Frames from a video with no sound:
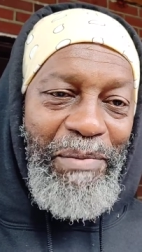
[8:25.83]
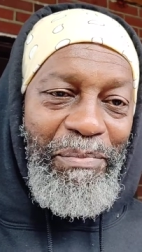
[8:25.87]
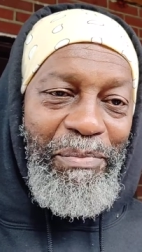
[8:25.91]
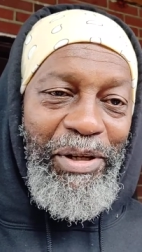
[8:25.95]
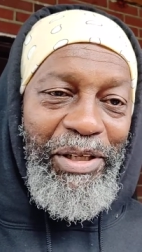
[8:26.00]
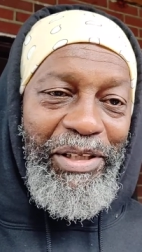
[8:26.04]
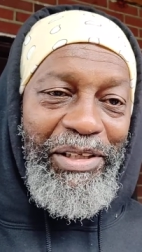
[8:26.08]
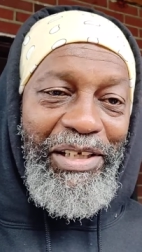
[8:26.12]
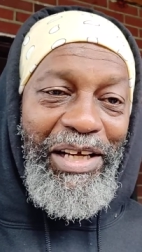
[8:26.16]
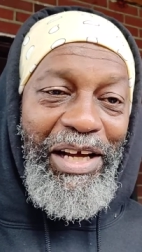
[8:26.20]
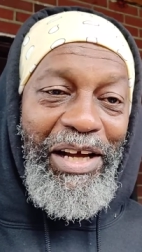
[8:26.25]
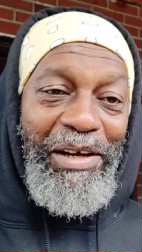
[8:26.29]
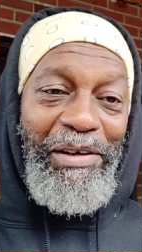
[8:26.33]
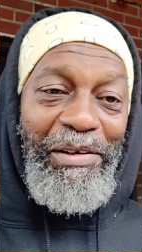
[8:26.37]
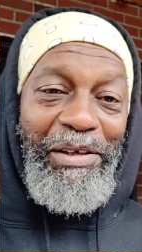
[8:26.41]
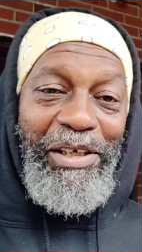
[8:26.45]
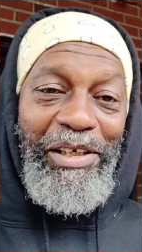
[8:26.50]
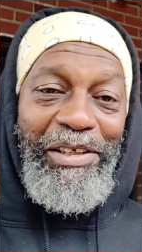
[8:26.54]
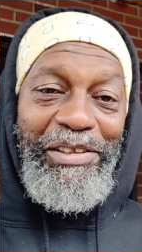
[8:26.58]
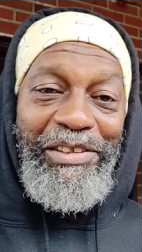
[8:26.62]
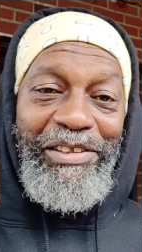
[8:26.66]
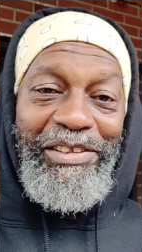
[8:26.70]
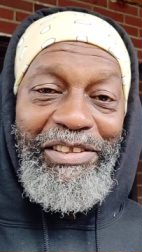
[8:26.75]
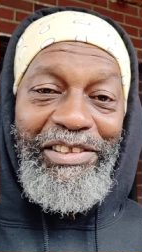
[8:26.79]
But now
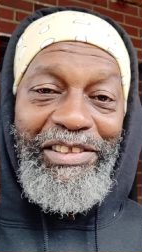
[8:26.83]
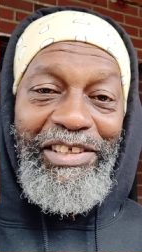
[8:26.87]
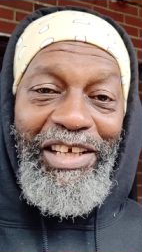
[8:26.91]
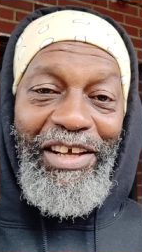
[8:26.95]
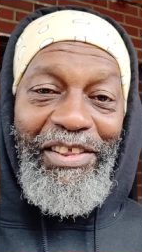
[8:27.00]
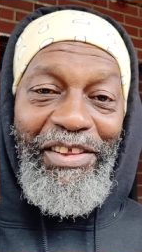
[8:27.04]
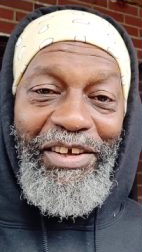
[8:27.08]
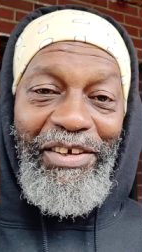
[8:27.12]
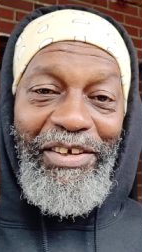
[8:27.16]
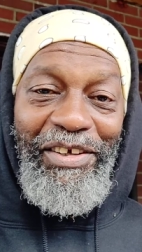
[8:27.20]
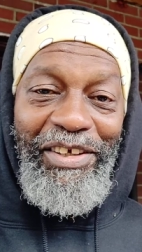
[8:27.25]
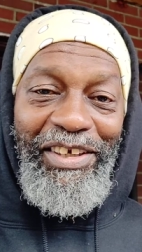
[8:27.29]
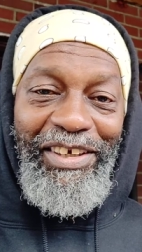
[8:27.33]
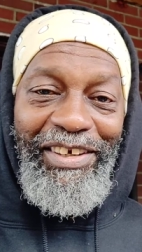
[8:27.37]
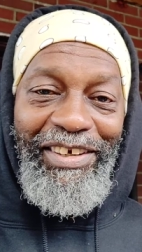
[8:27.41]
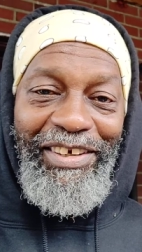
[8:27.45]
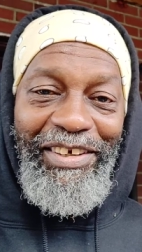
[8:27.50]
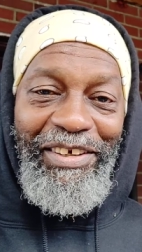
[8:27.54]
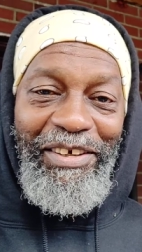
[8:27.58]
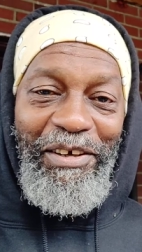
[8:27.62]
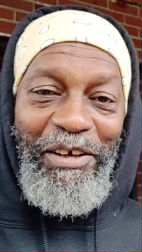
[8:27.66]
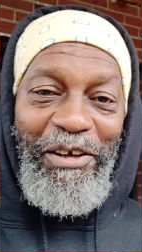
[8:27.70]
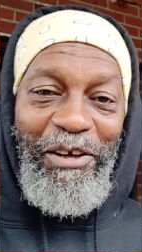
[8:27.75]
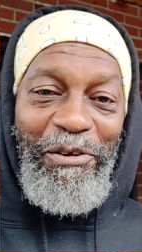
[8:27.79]
another
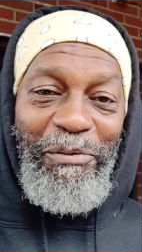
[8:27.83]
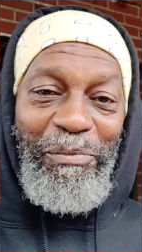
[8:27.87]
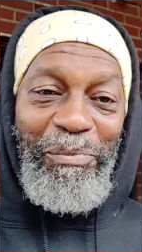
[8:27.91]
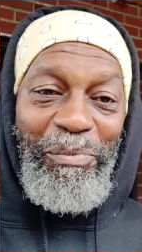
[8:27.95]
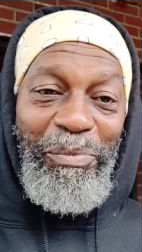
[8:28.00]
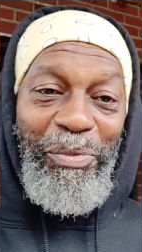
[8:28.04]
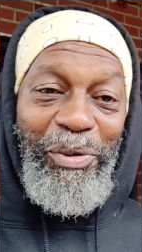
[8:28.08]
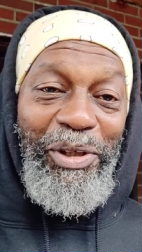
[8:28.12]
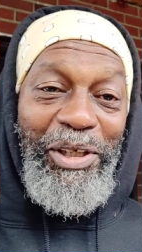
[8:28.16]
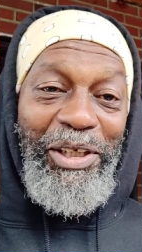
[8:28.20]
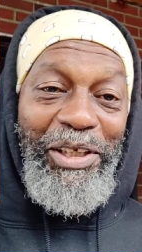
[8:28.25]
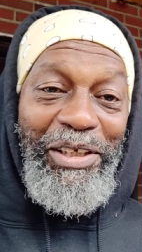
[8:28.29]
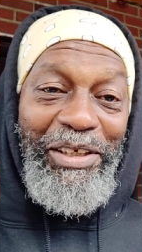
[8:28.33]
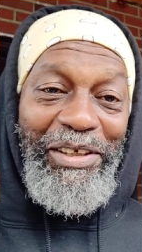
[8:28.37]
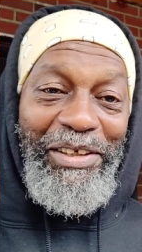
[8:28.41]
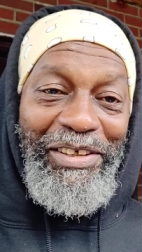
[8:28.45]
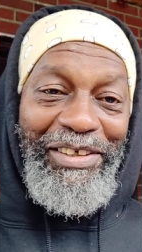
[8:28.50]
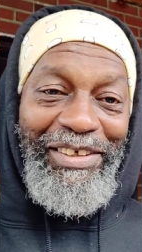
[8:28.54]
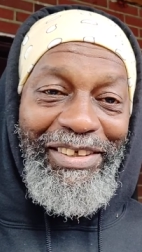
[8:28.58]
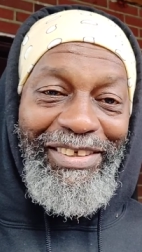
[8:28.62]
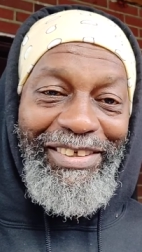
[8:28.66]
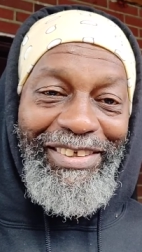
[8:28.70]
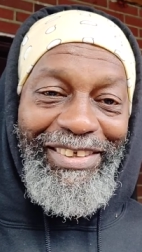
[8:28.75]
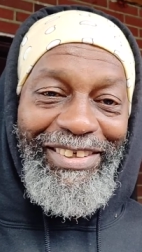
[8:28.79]
uh, bully
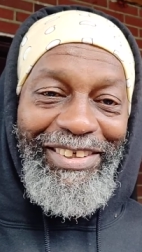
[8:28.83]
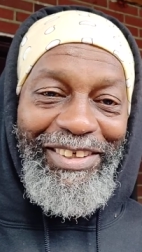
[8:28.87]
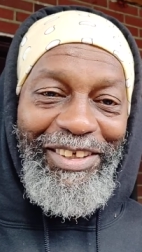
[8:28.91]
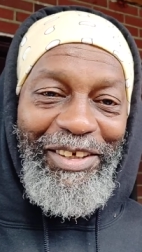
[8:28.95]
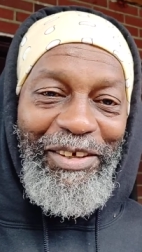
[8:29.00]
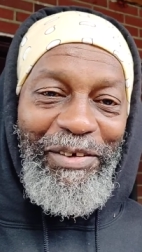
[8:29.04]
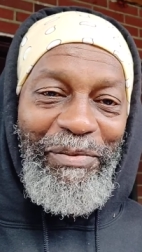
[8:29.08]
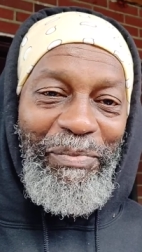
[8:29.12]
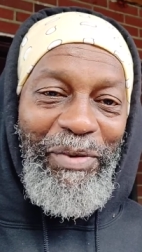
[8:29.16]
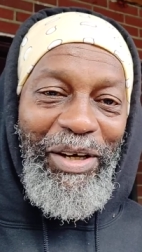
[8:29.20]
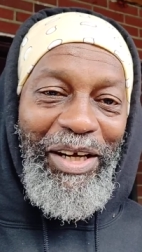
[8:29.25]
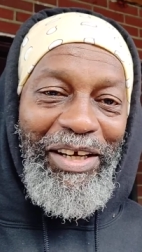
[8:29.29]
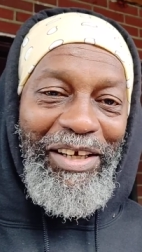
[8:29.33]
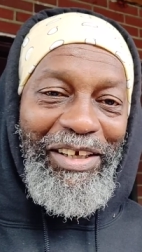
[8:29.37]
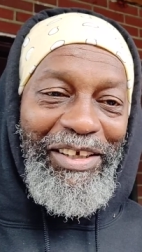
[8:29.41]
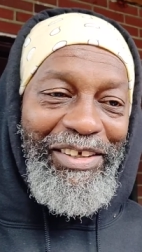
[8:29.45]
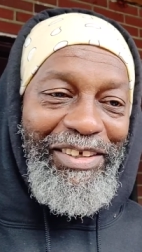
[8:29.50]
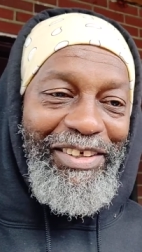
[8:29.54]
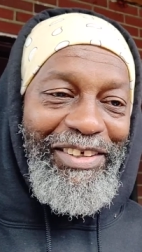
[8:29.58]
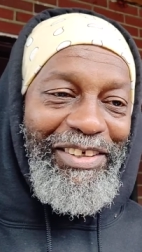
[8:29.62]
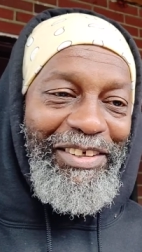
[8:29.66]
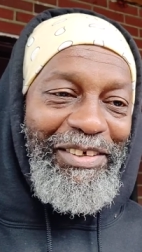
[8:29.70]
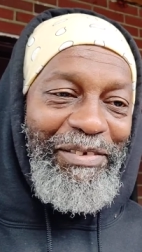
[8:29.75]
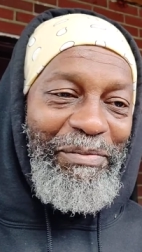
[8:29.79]
in my
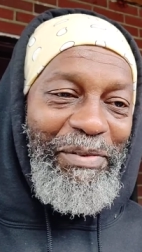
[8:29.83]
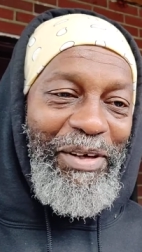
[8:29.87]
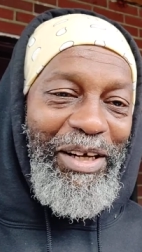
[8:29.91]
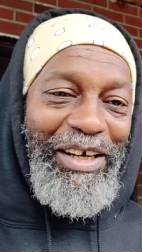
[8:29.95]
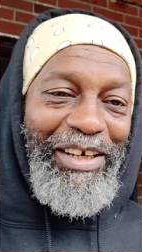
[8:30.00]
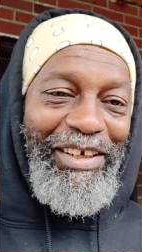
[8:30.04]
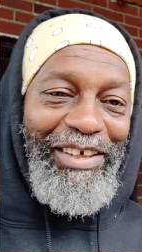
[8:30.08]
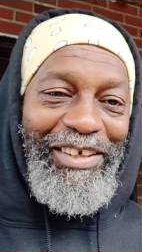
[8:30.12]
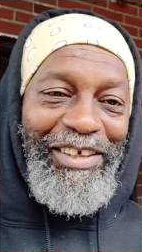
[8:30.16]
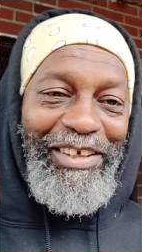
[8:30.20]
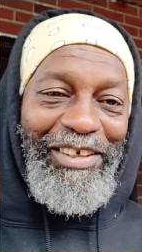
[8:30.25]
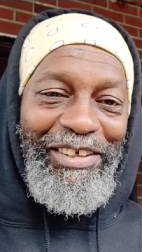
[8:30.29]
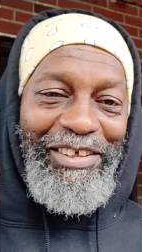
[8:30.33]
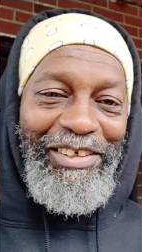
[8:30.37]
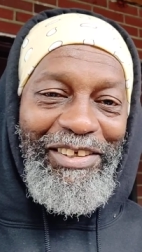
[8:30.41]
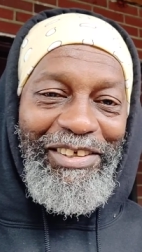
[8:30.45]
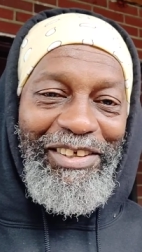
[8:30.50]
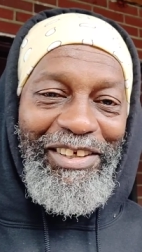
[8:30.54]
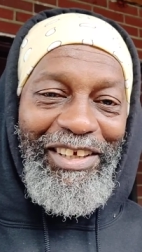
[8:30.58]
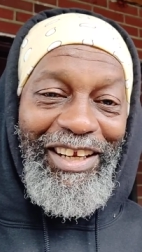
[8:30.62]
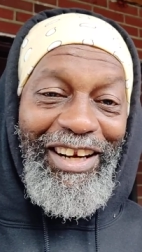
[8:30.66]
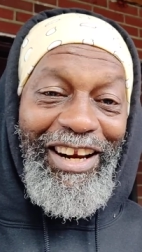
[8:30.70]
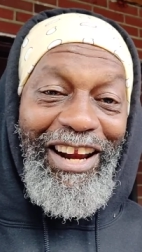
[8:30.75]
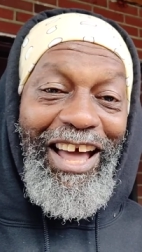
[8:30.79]
in my uh,
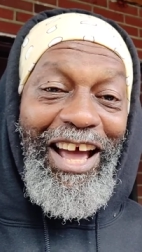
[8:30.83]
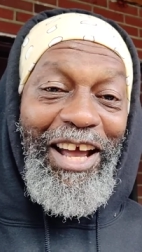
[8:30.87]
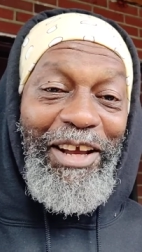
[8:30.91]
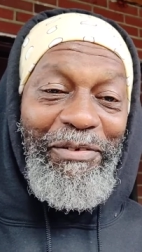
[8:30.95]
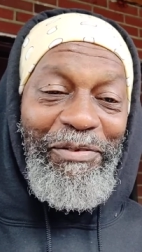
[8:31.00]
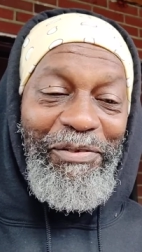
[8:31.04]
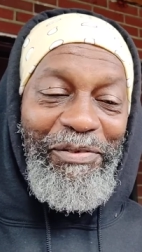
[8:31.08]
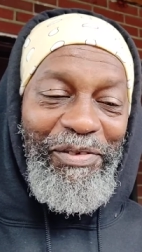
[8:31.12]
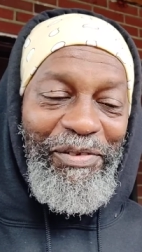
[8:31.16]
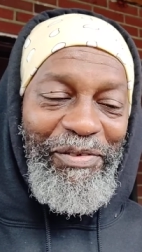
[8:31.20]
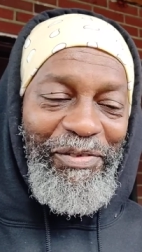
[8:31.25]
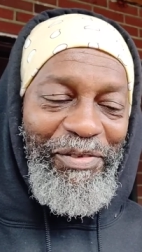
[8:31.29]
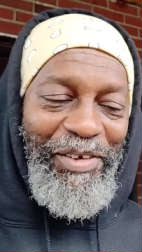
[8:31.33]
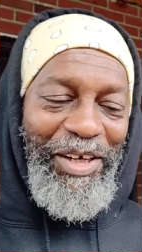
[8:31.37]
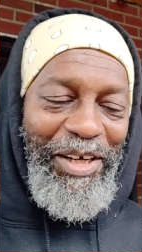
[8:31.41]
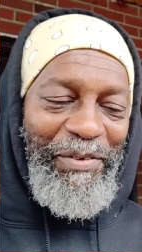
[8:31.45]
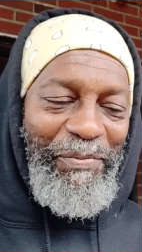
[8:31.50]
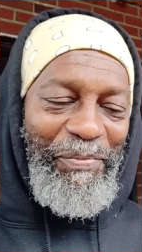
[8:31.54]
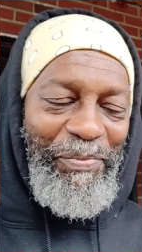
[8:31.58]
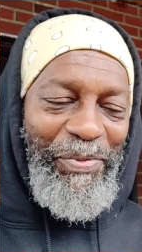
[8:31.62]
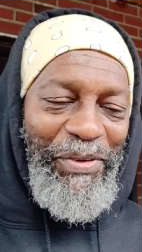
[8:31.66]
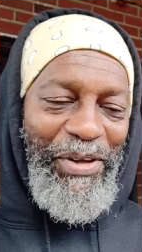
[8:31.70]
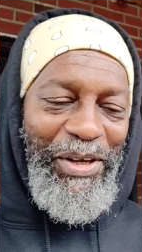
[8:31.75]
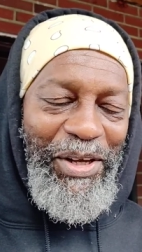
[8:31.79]
life, right,
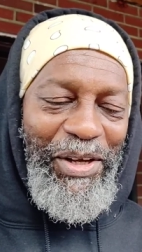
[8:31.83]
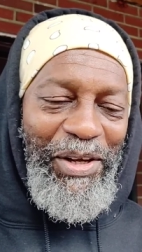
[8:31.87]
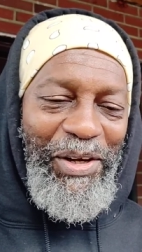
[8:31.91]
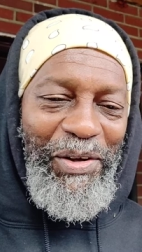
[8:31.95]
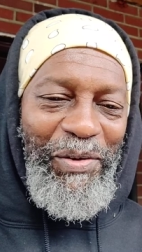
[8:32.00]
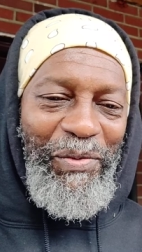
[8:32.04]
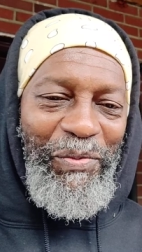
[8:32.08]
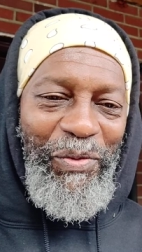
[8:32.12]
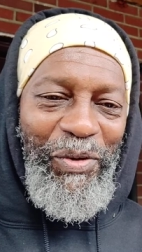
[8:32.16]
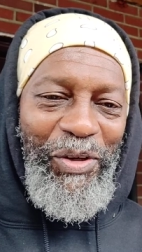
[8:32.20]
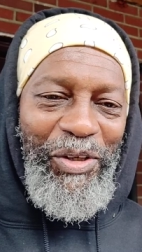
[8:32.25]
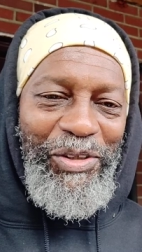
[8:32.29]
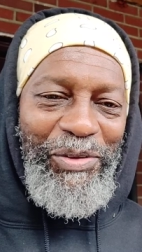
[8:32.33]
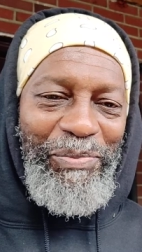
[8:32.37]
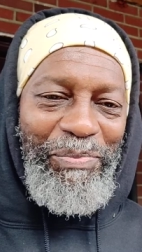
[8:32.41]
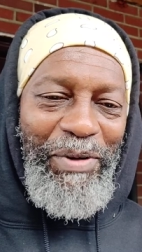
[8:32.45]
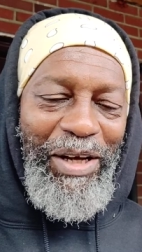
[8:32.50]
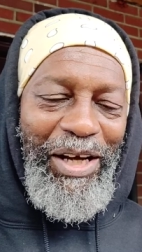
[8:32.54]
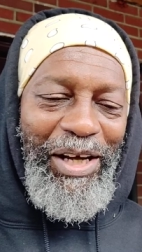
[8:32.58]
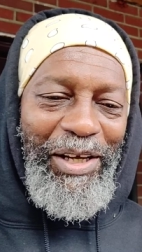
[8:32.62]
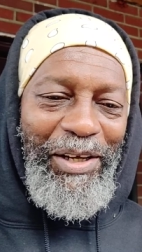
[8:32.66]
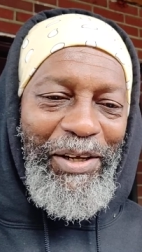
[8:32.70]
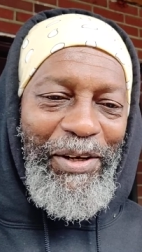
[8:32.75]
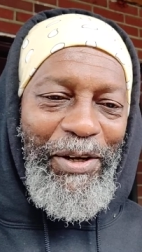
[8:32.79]
was
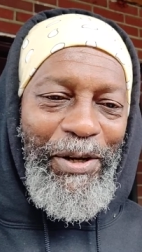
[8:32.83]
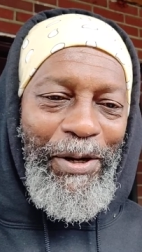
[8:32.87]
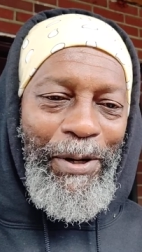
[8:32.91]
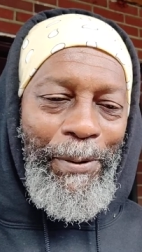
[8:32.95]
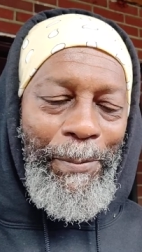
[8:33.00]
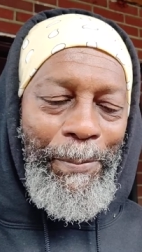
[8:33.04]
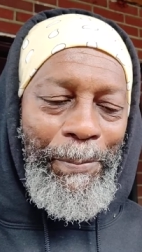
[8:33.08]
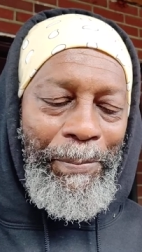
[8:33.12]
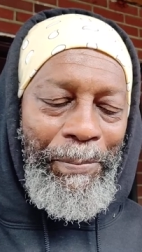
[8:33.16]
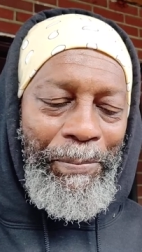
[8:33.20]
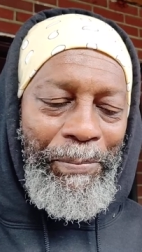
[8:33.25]
my uh,